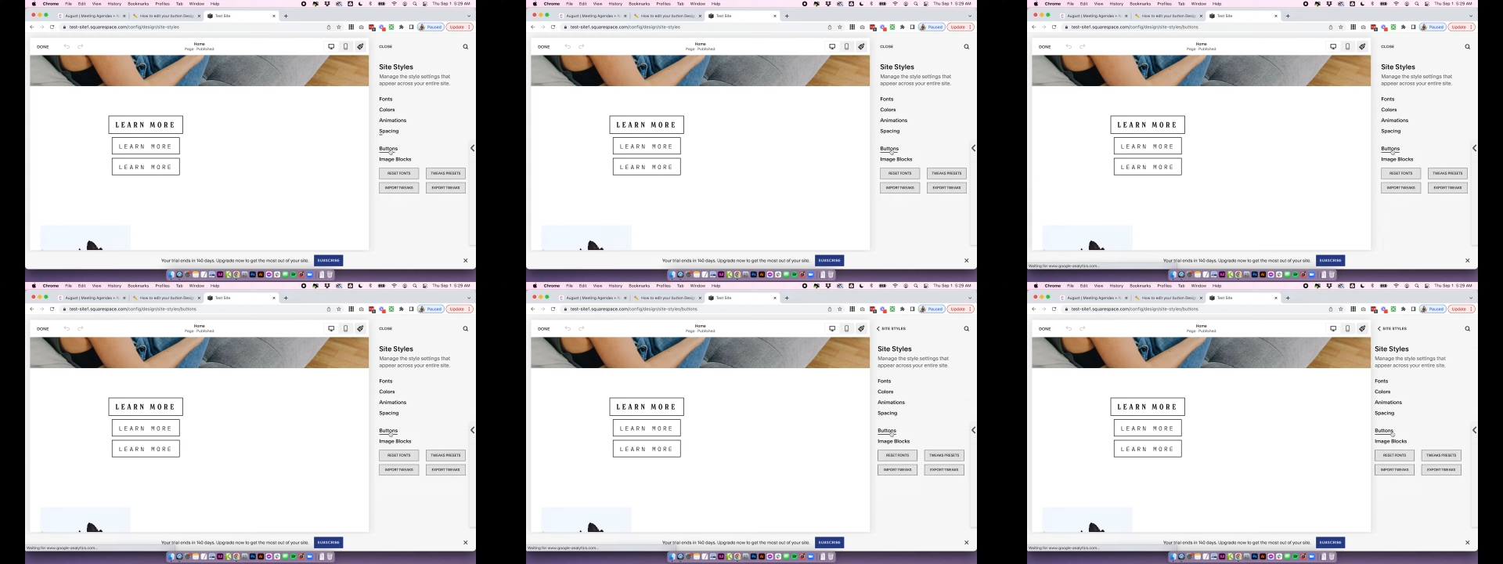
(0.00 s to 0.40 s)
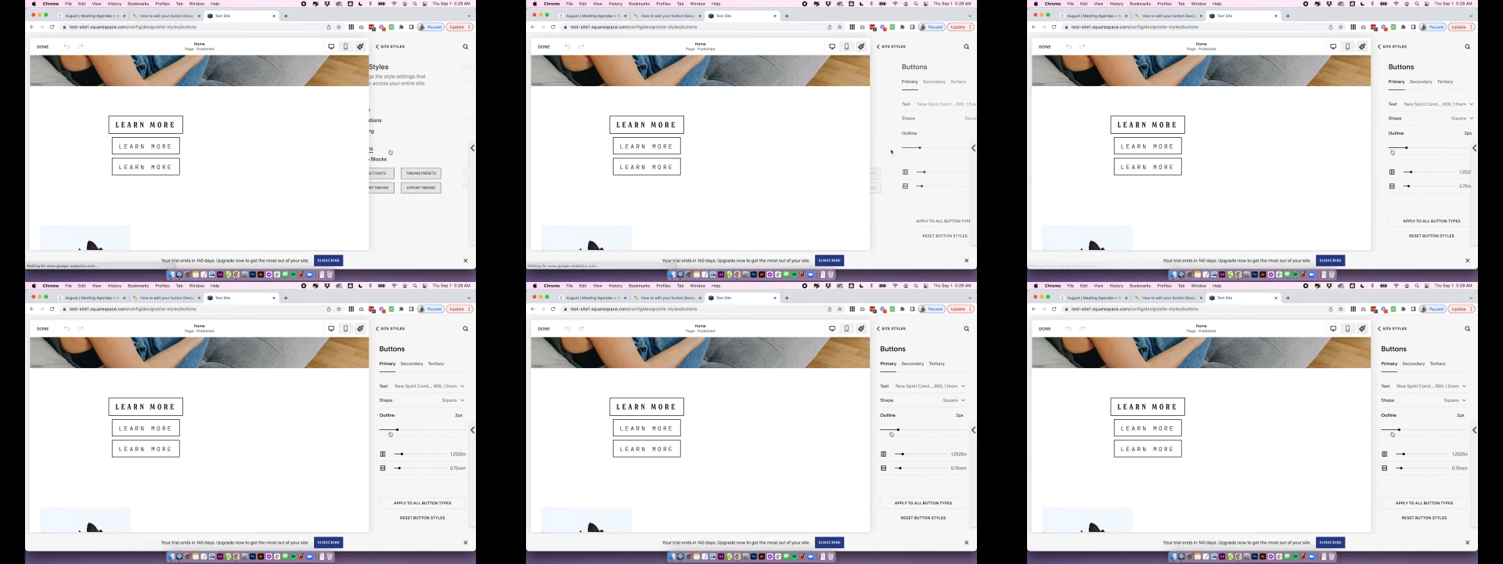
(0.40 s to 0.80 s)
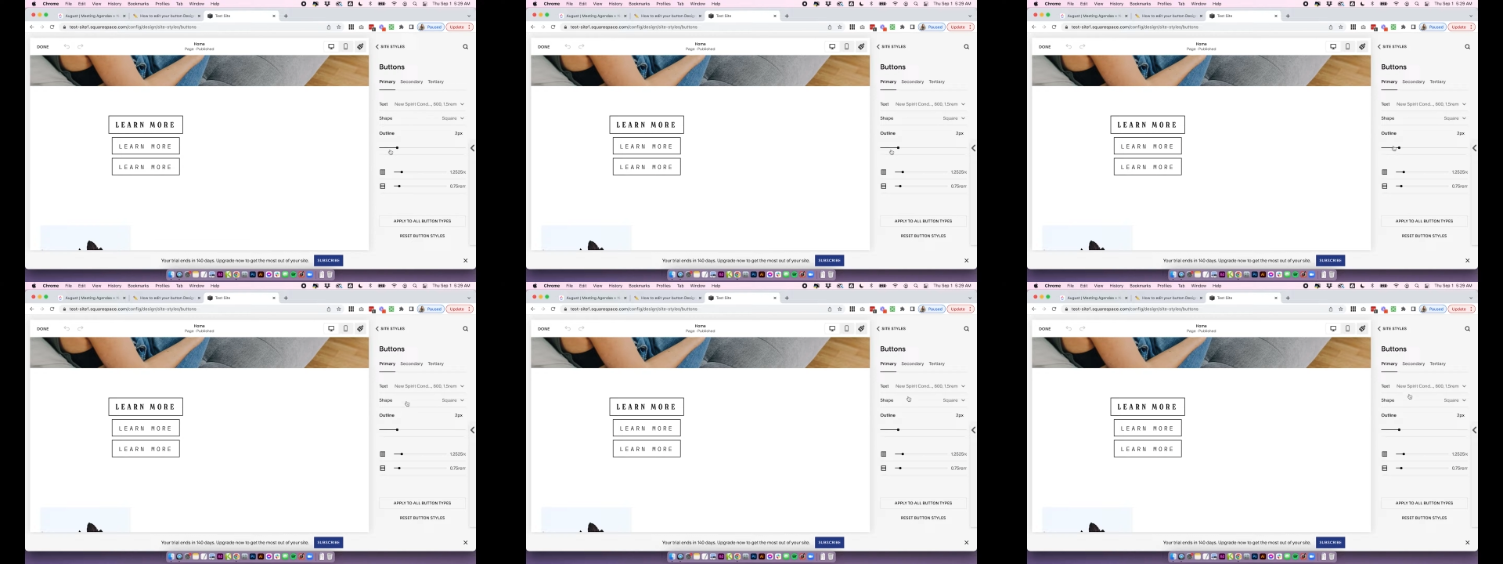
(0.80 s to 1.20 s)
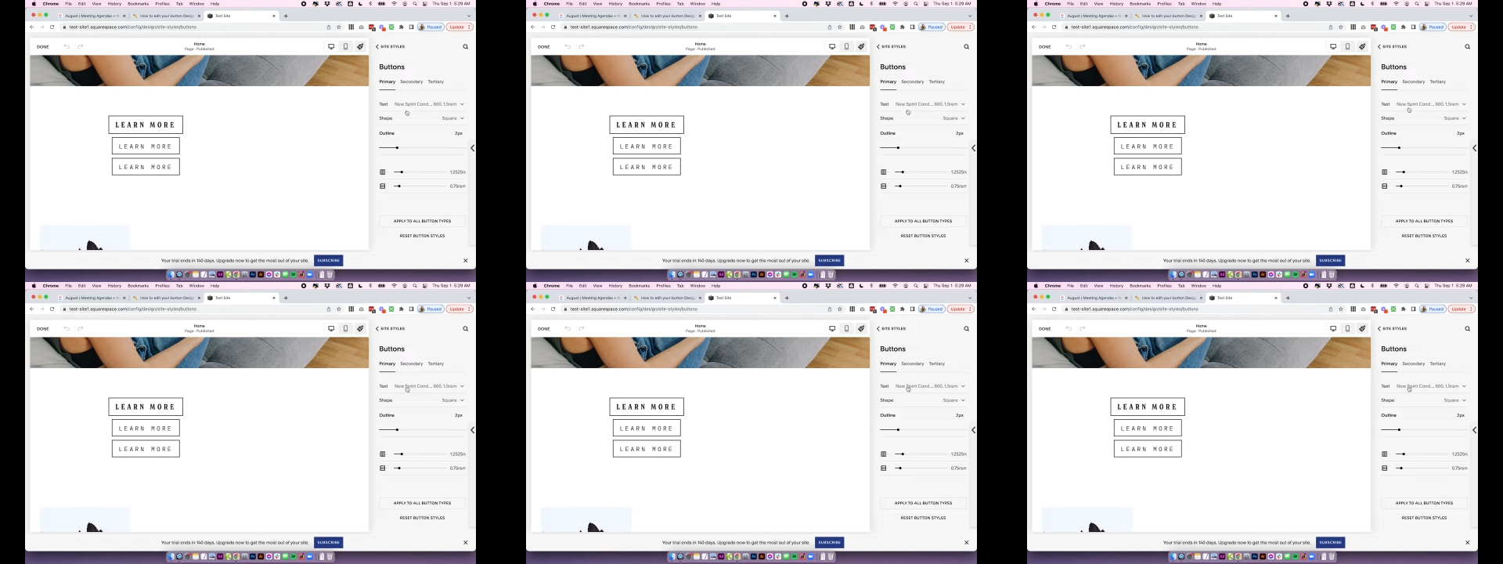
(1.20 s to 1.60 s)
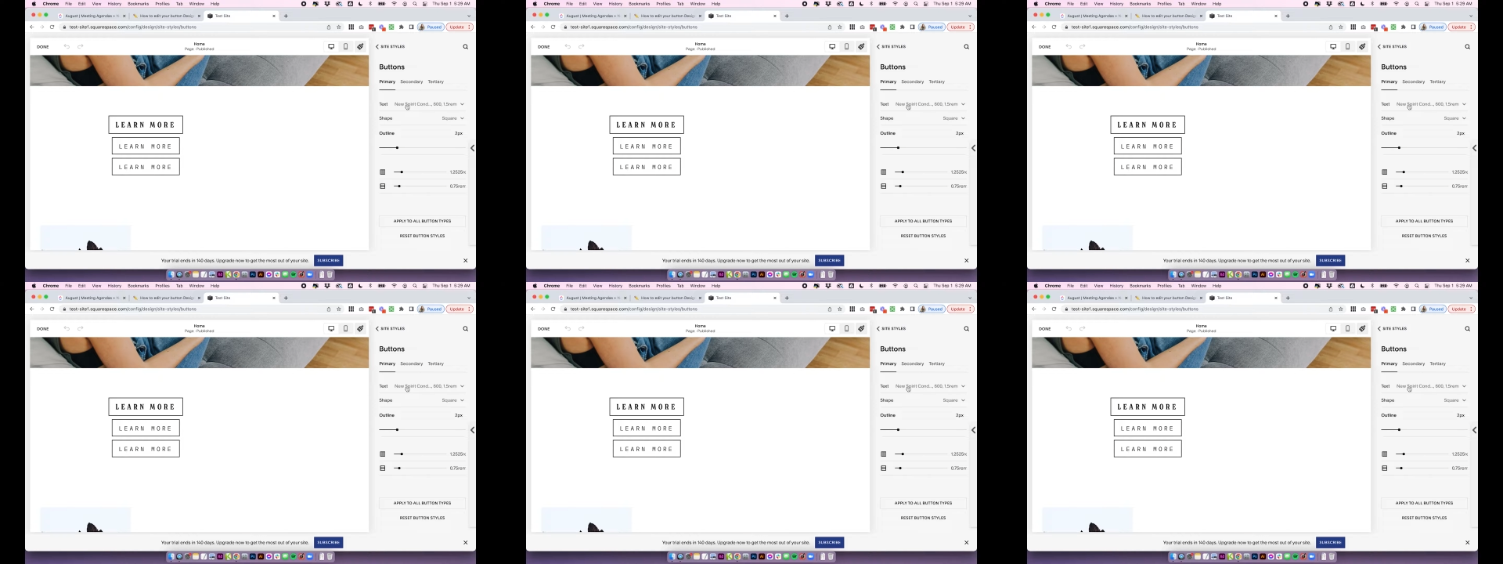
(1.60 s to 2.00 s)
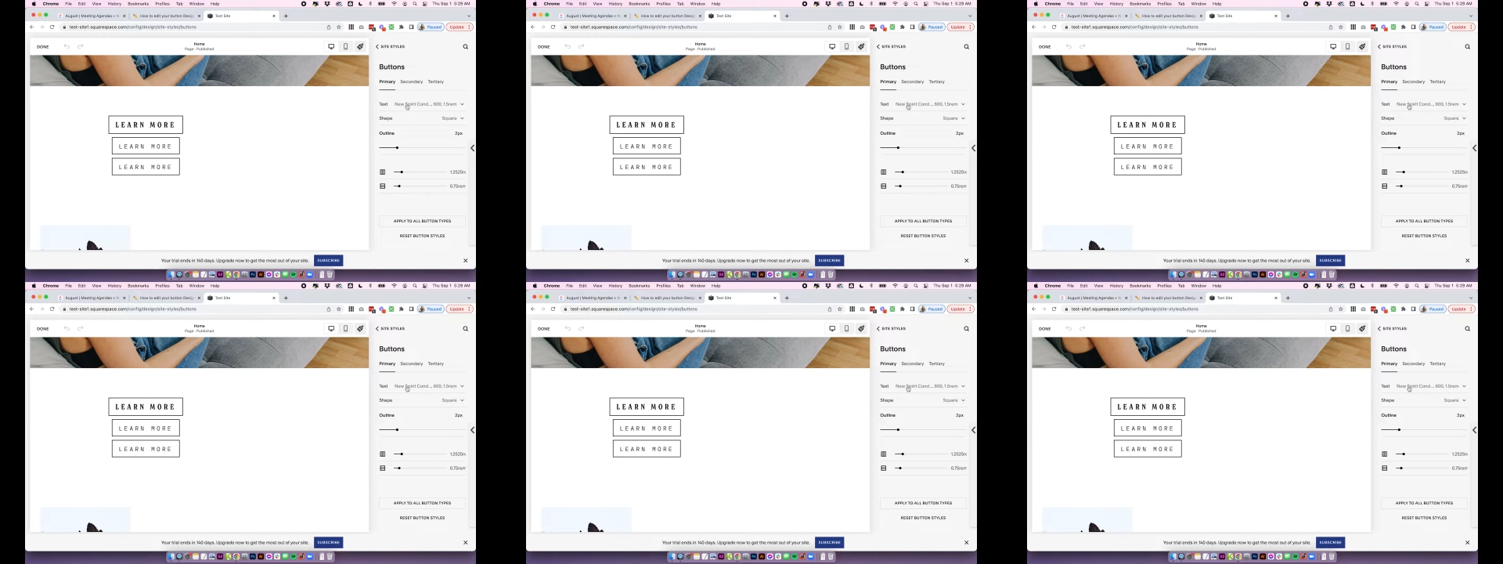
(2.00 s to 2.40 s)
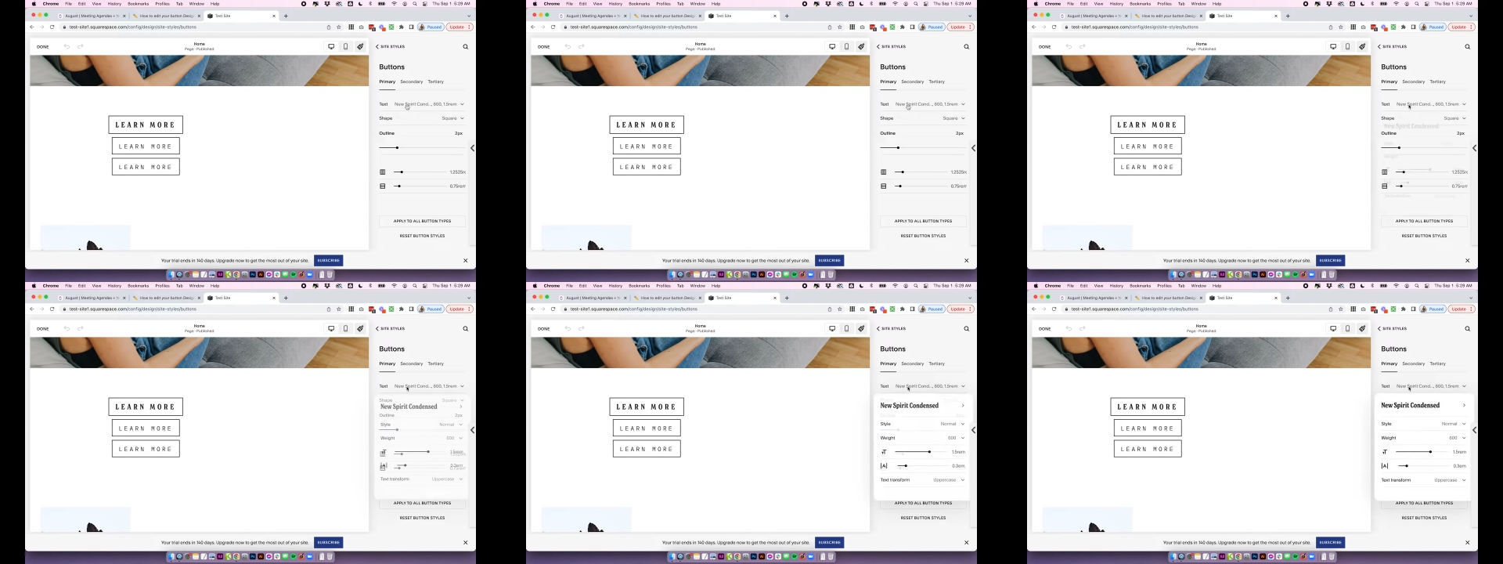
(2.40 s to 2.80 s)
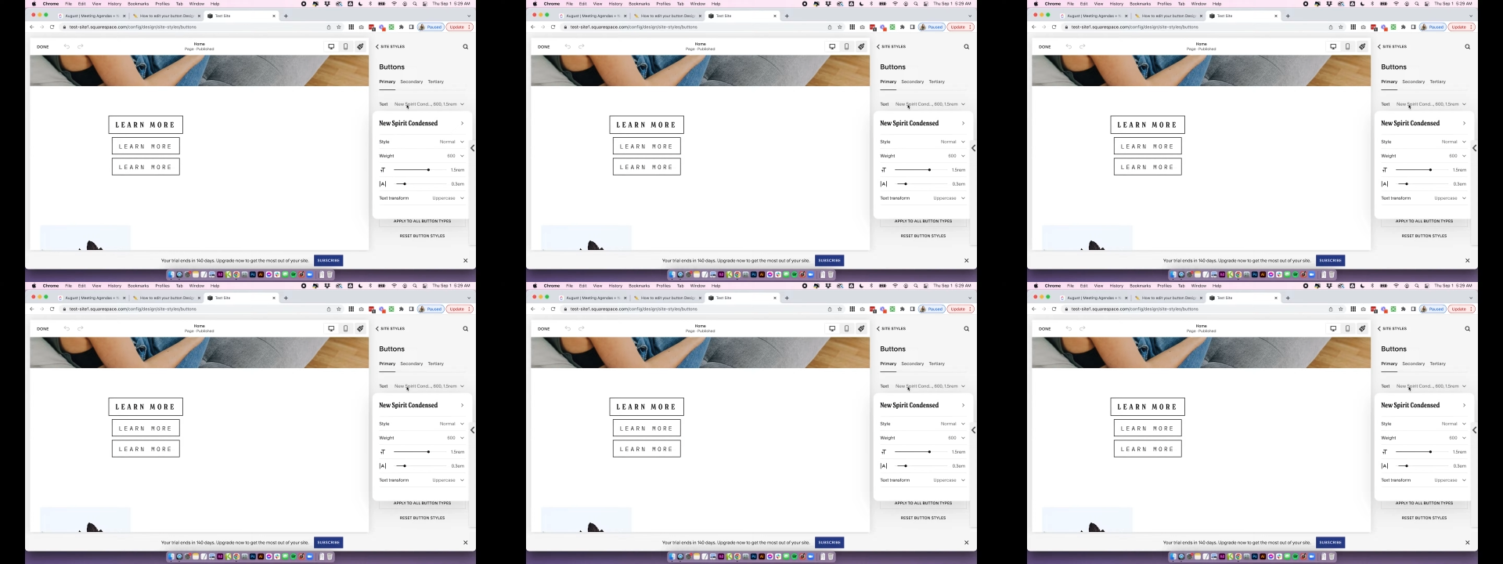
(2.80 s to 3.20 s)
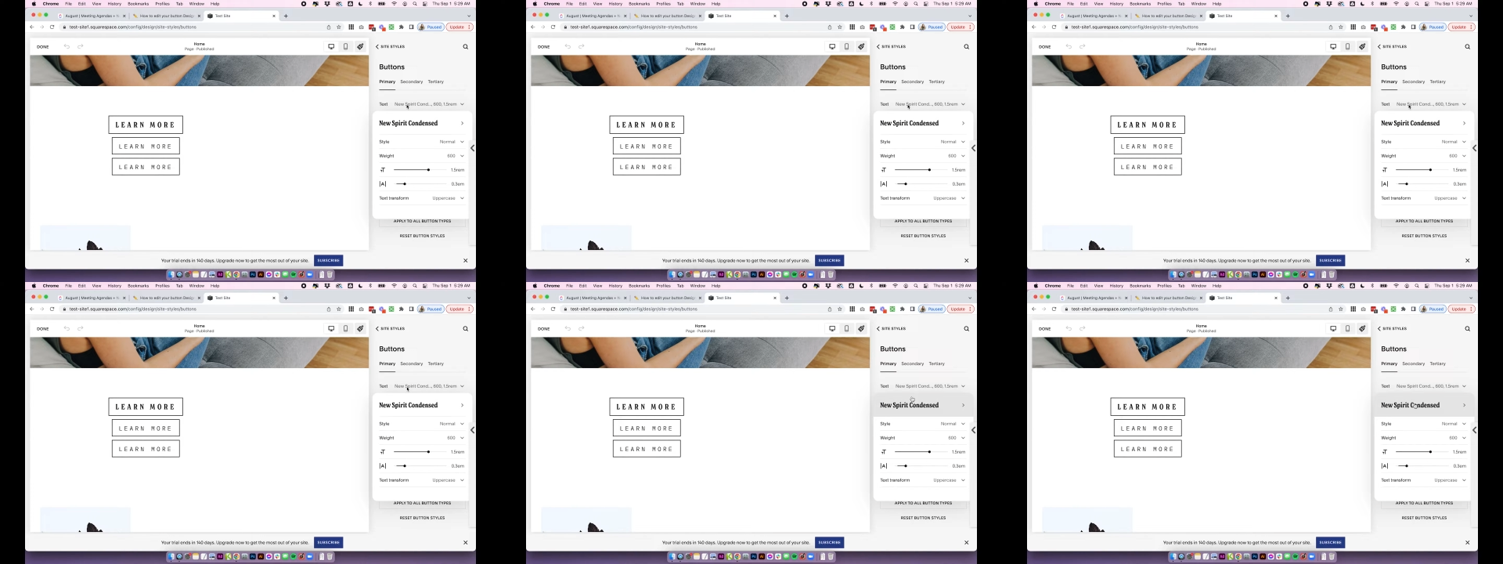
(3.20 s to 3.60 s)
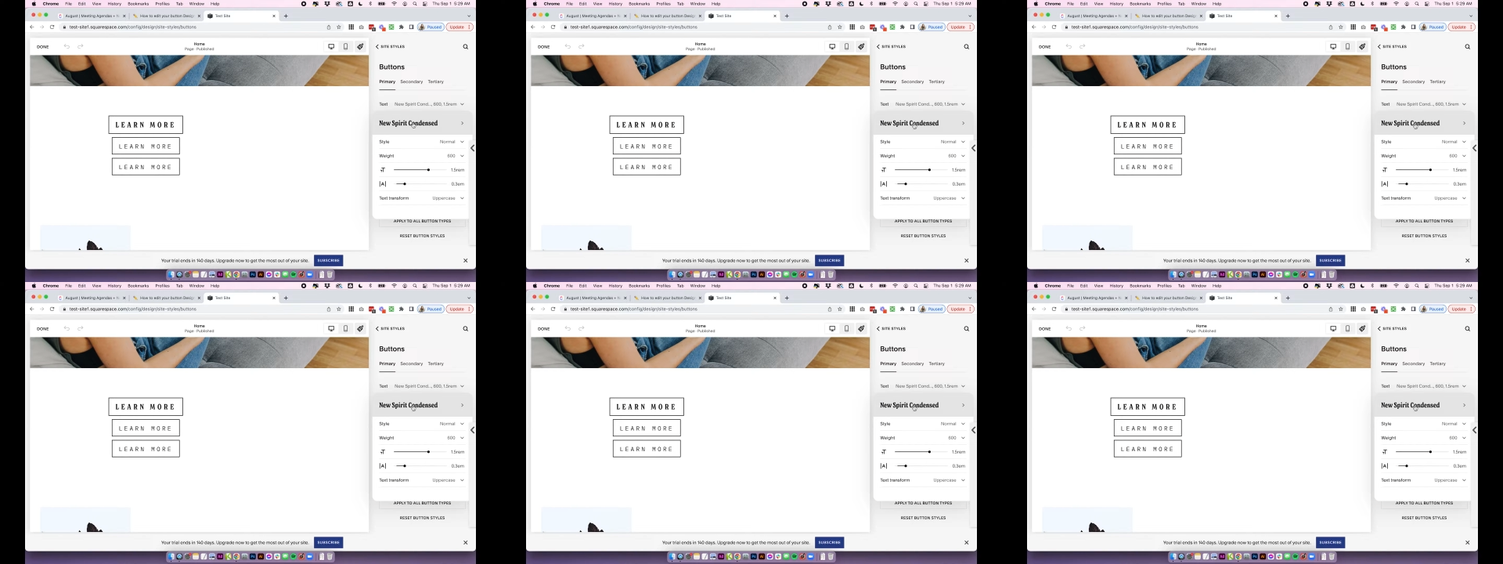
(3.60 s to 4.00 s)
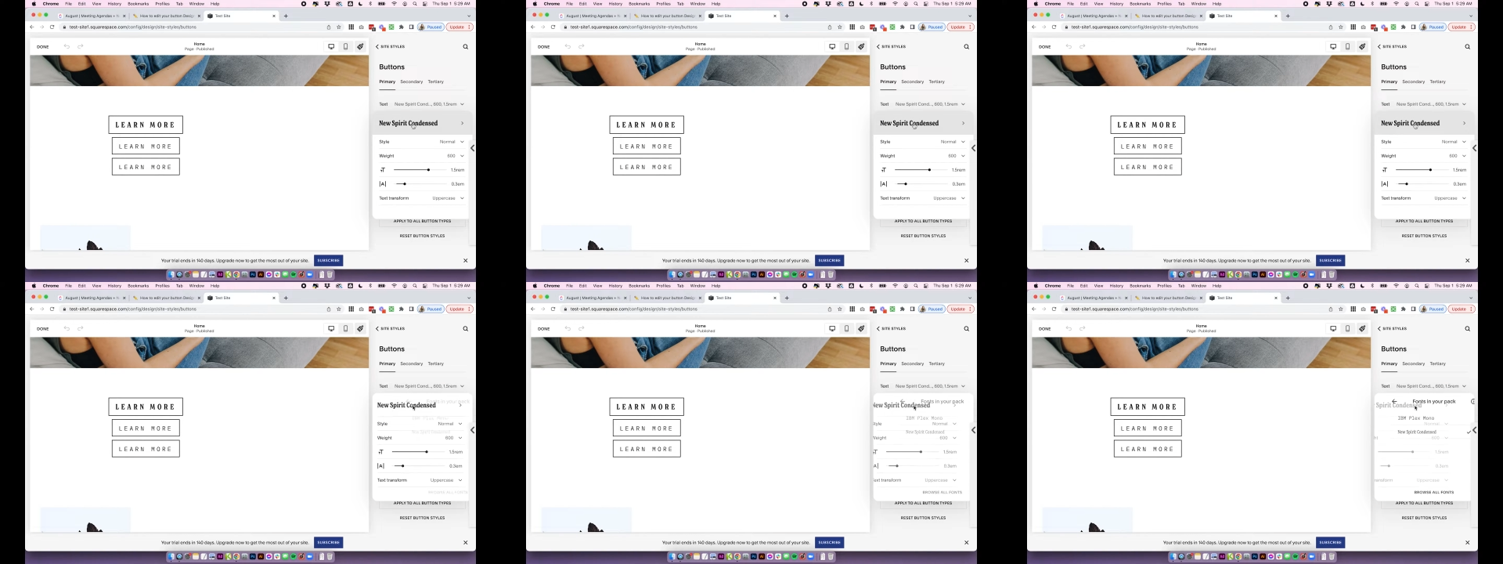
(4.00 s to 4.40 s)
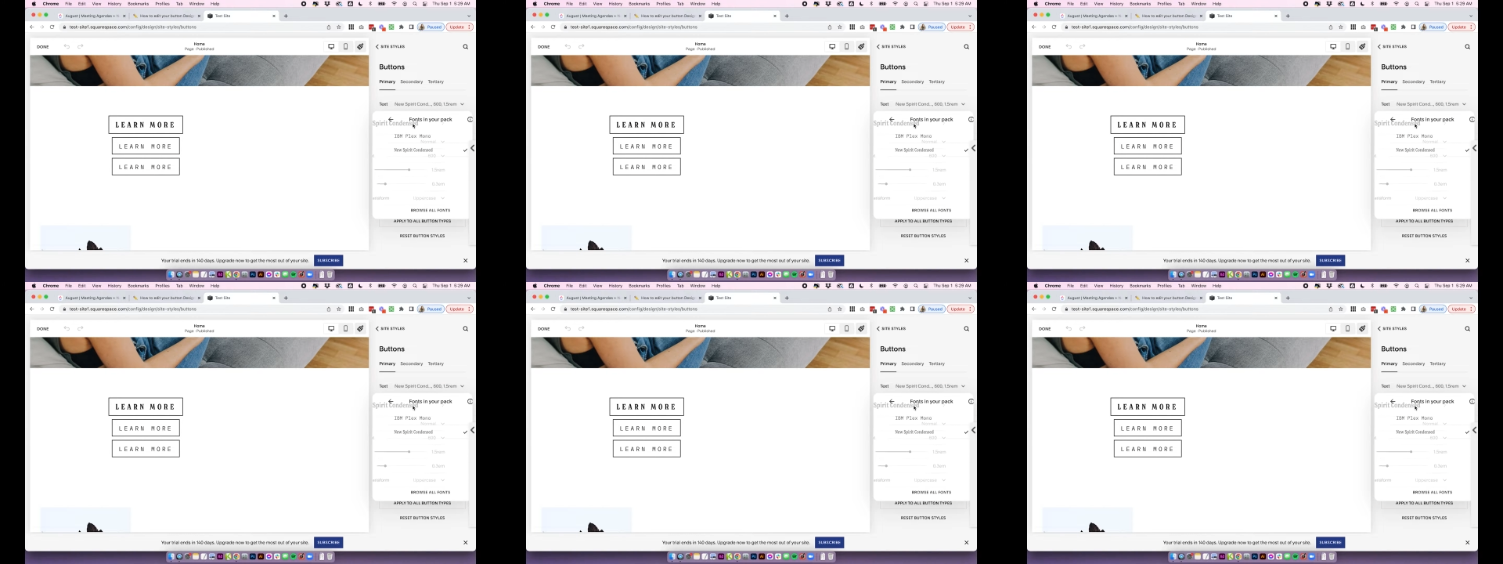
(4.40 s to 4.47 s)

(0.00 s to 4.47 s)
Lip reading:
(no speaker visible)